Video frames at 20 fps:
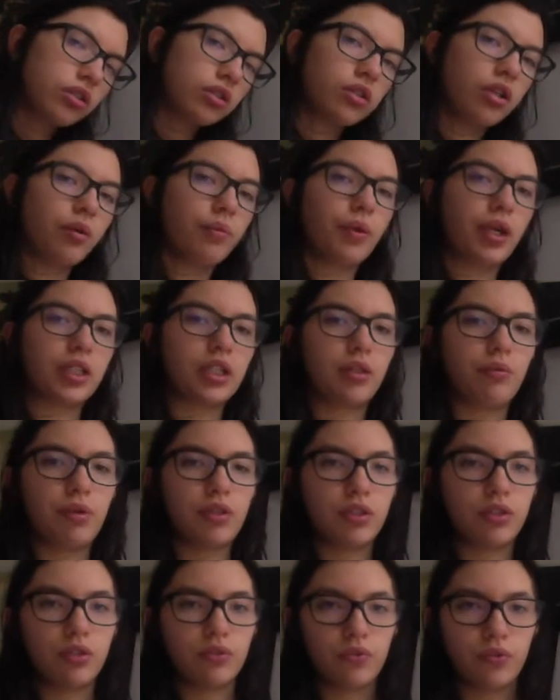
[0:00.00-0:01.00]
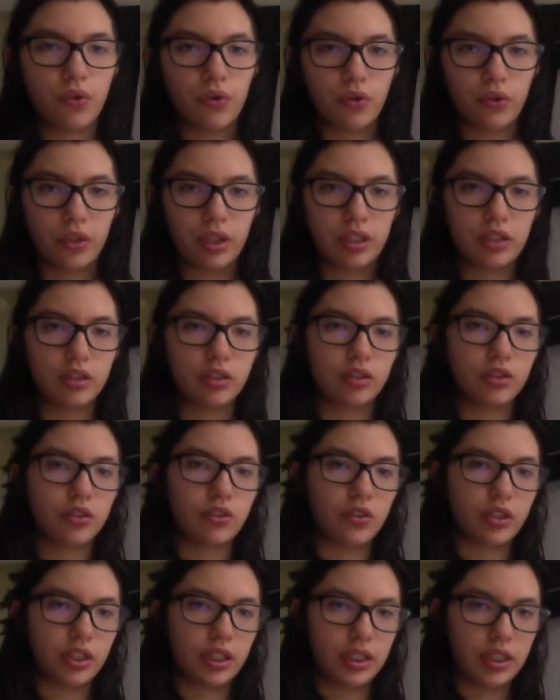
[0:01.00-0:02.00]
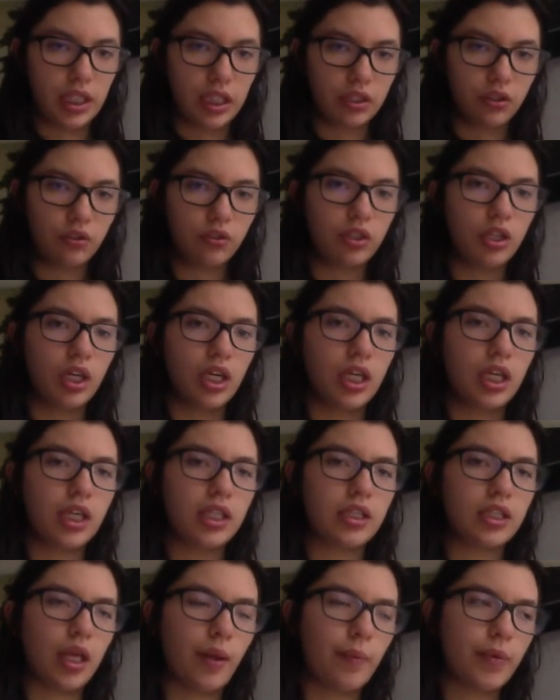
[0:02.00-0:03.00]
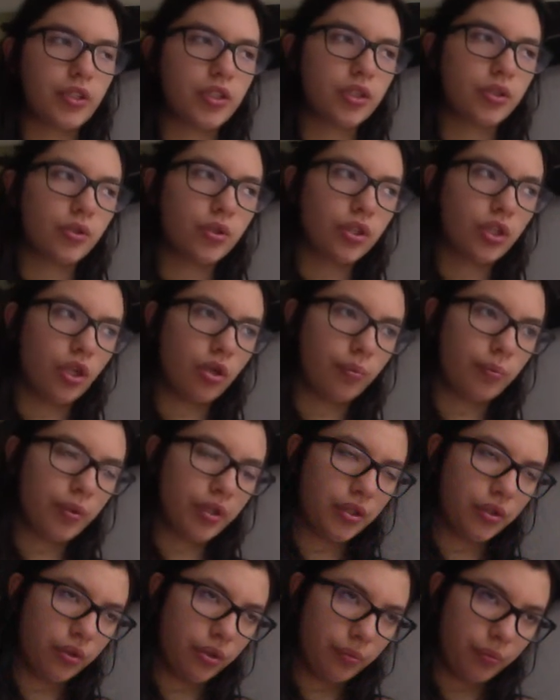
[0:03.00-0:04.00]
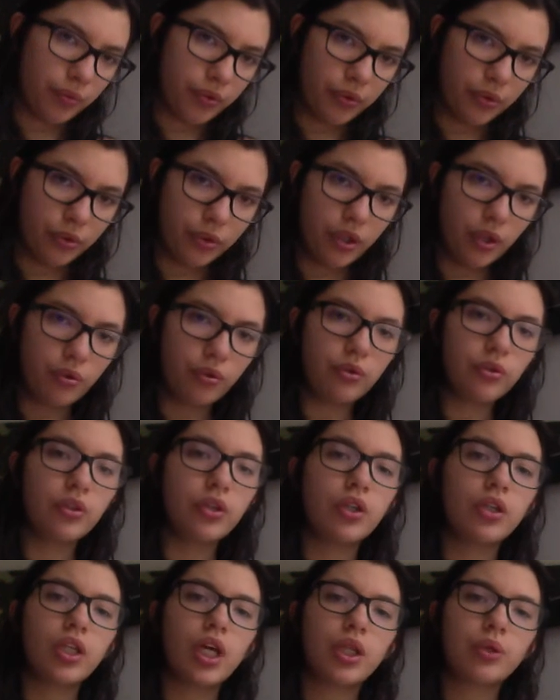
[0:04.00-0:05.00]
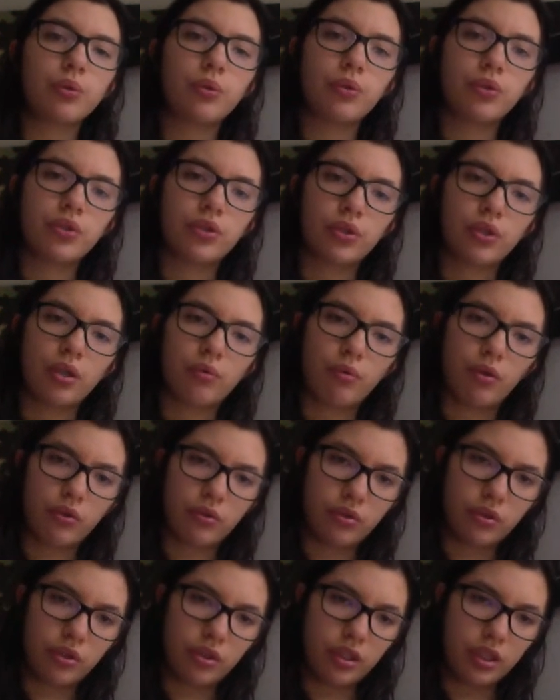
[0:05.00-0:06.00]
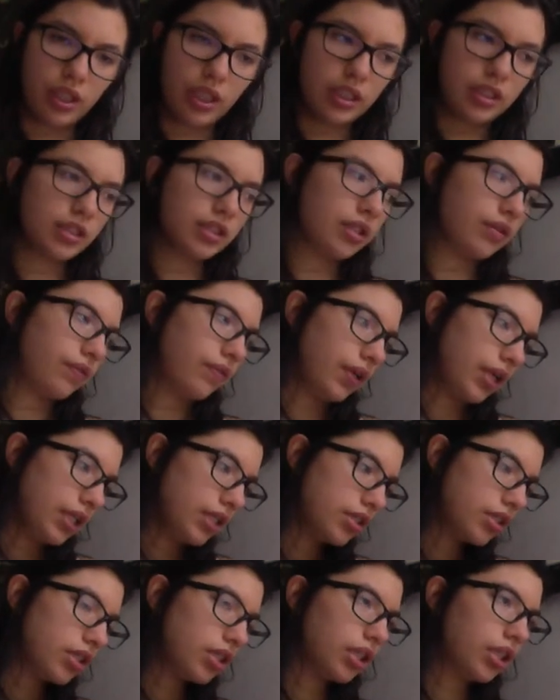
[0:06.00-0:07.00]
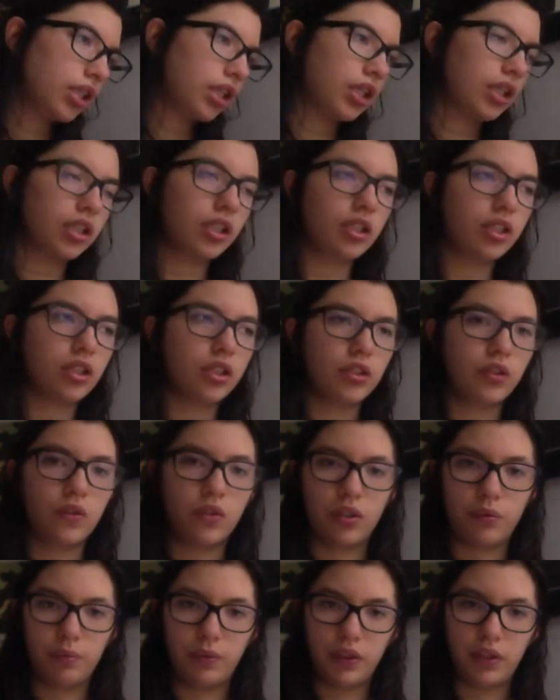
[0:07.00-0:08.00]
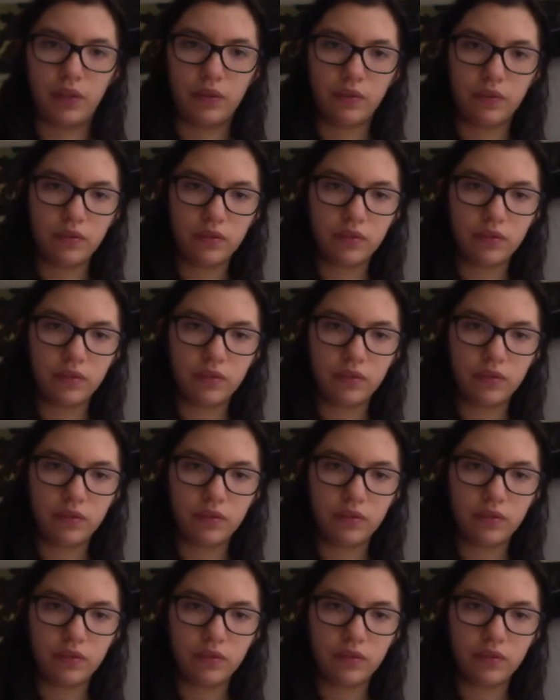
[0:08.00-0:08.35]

overactivation of organ Golgi tendon in damage to the upper lower motor neuron, and we will talk about this difference in other video.